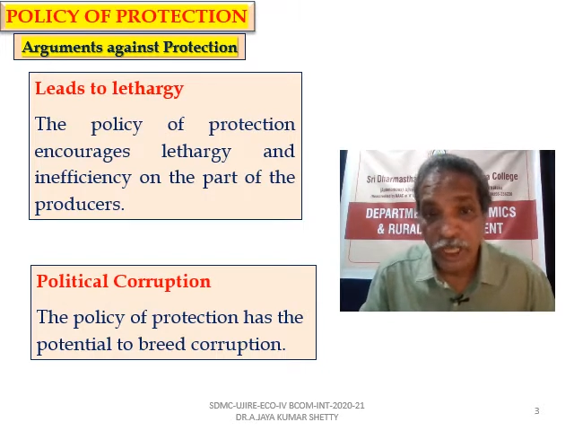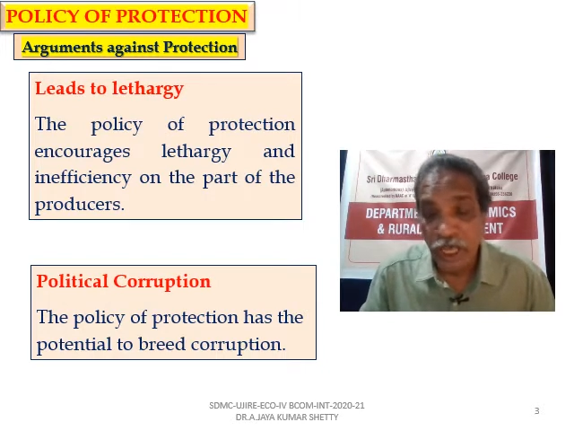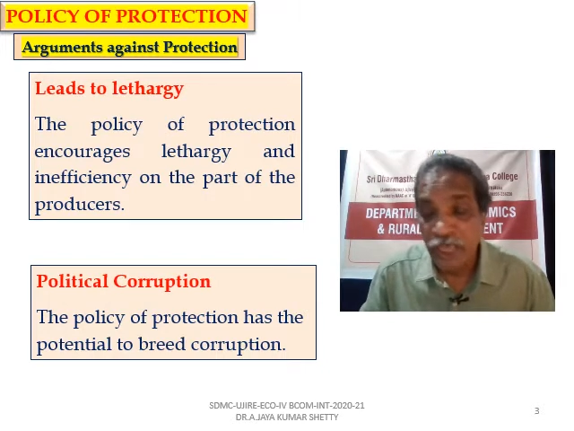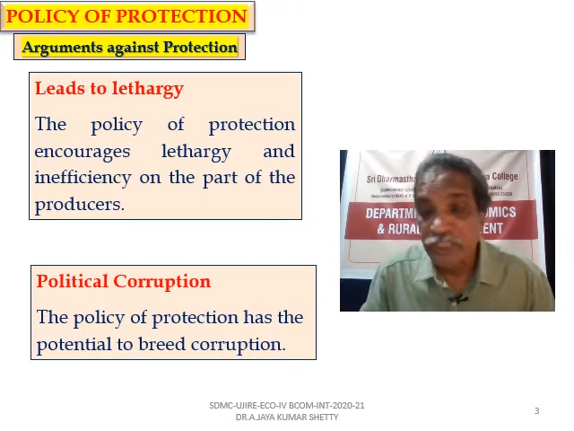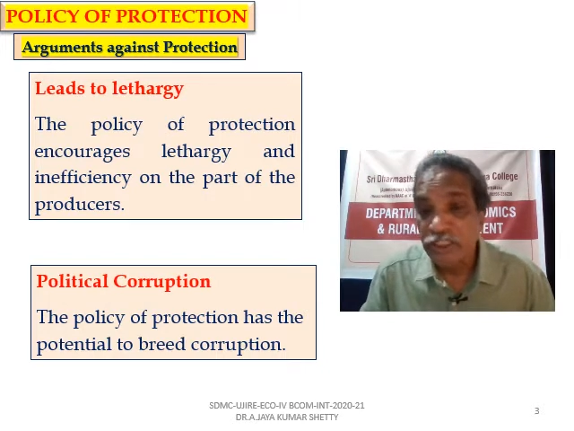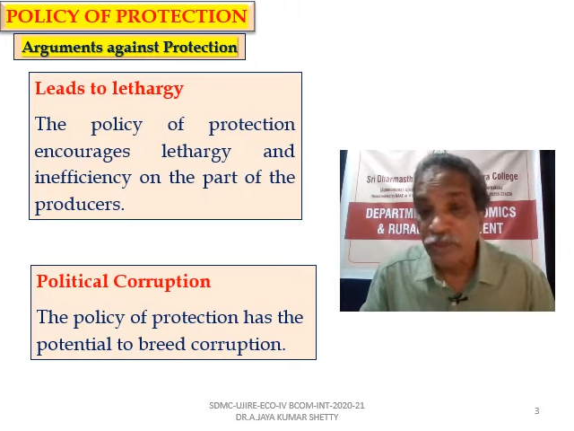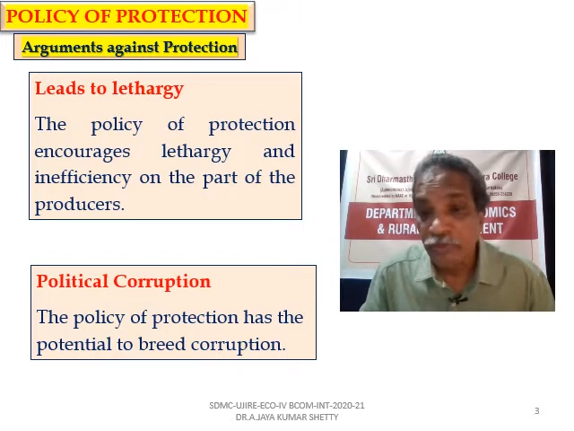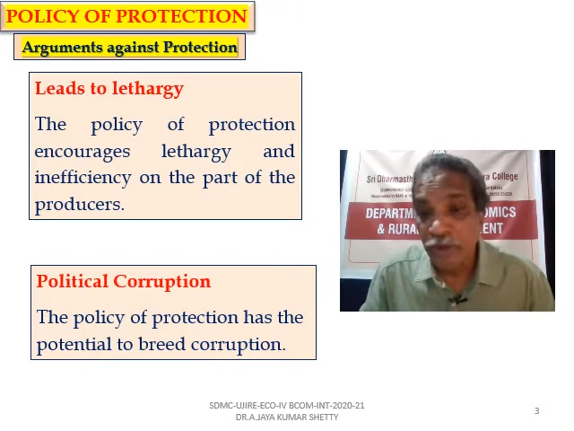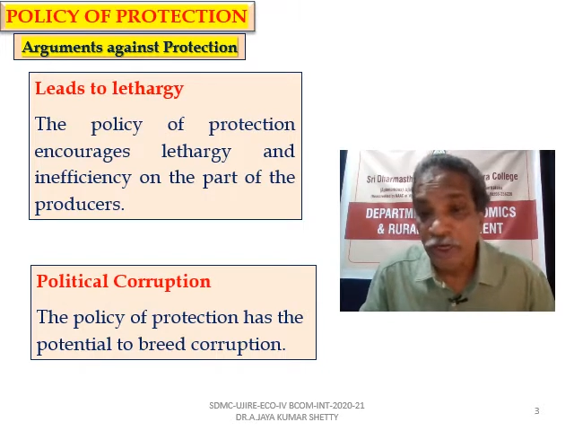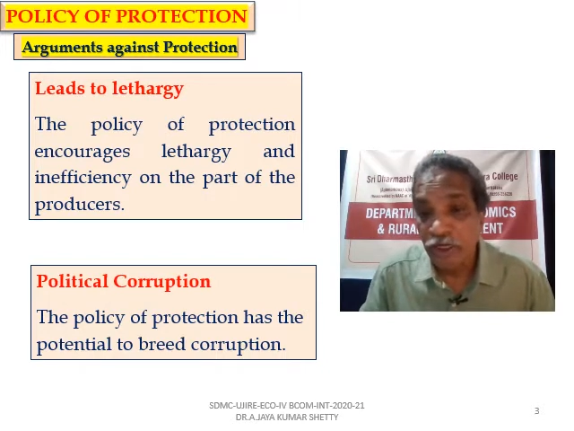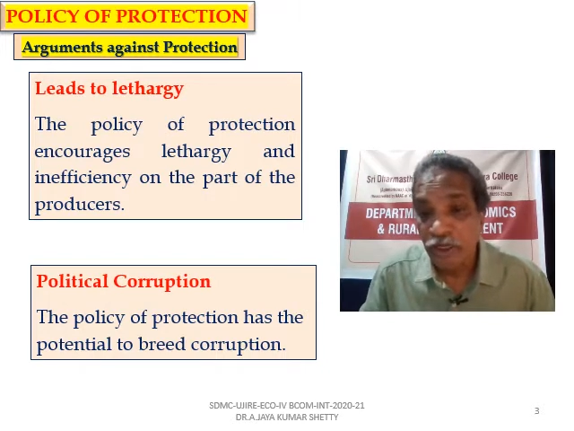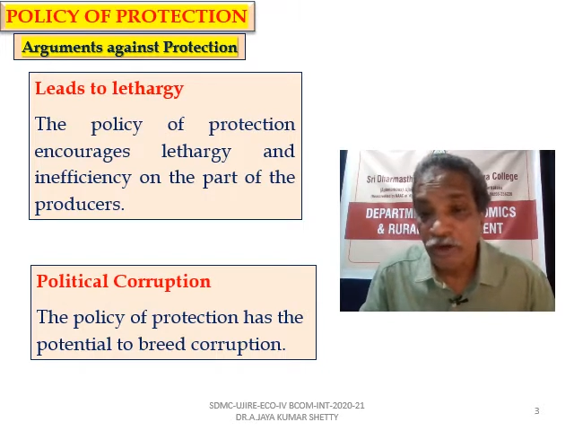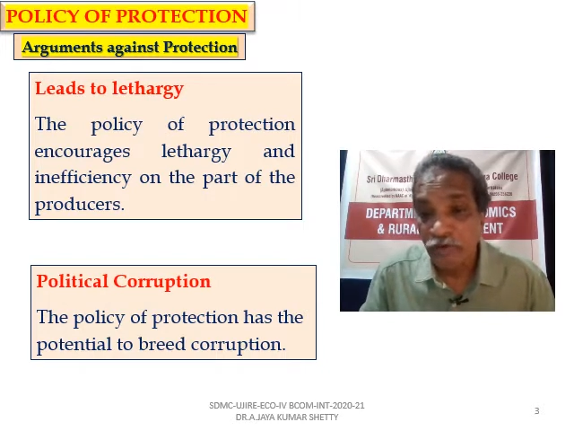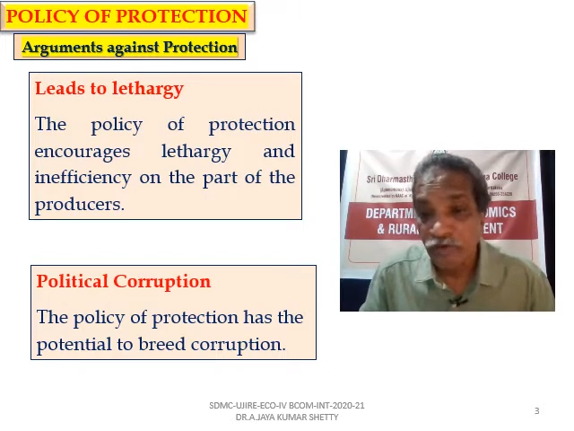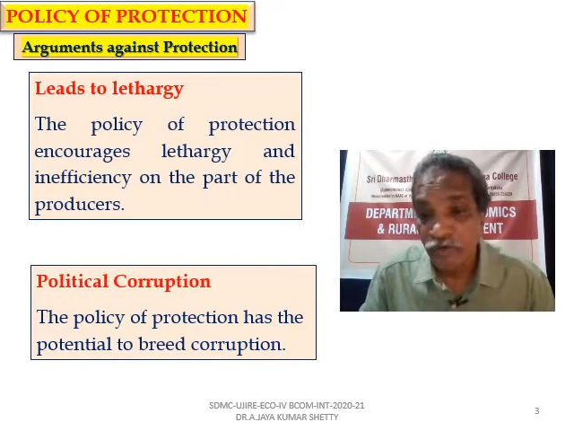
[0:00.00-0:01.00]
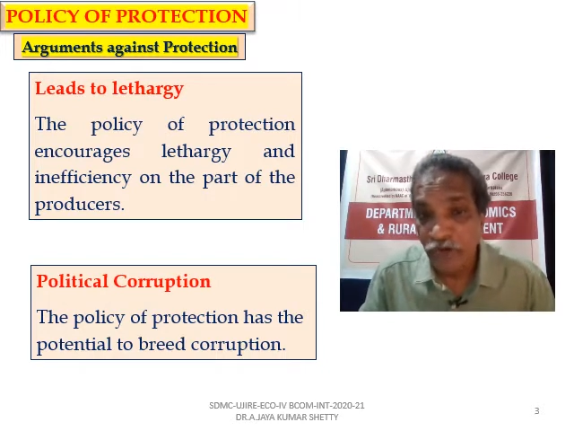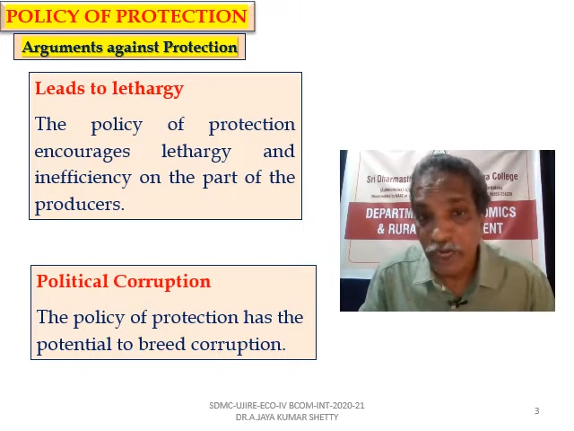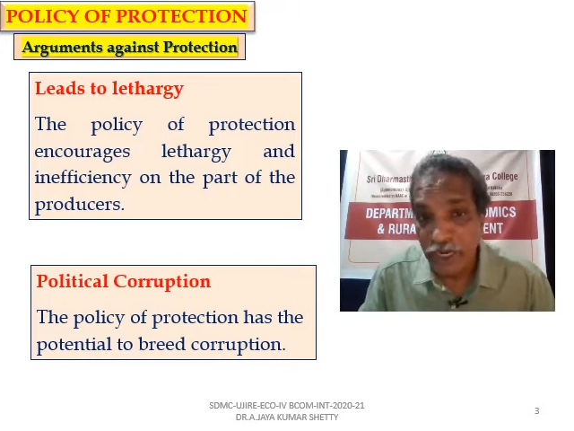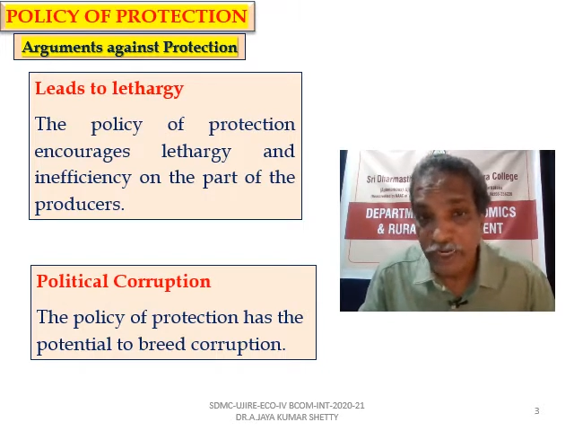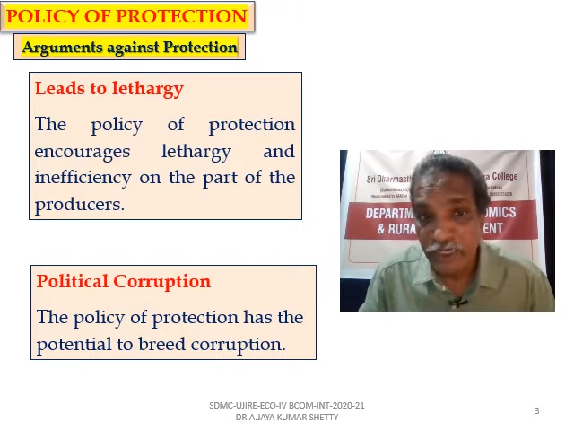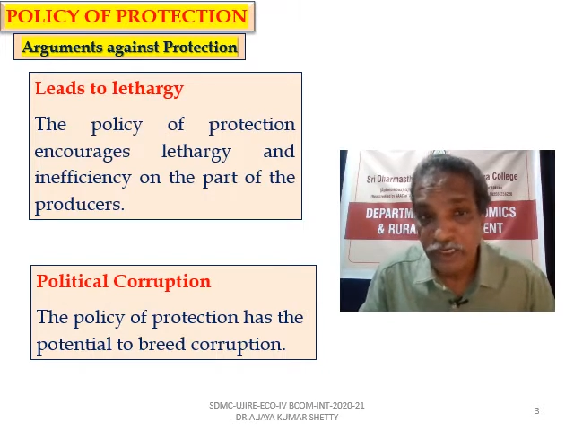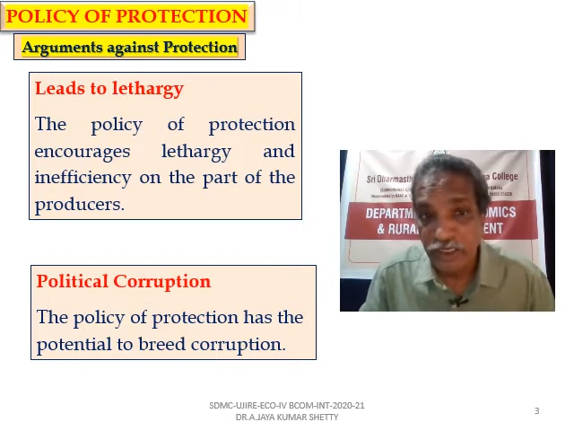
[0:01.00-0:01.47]
as a matter of
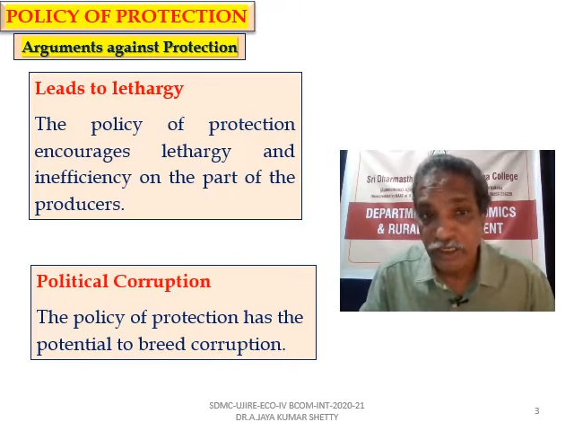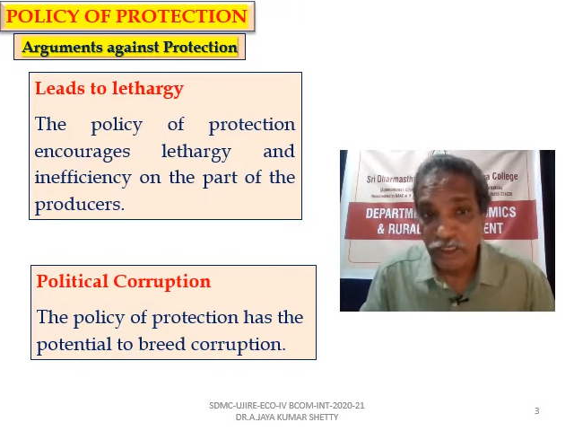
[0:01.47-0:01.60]
right.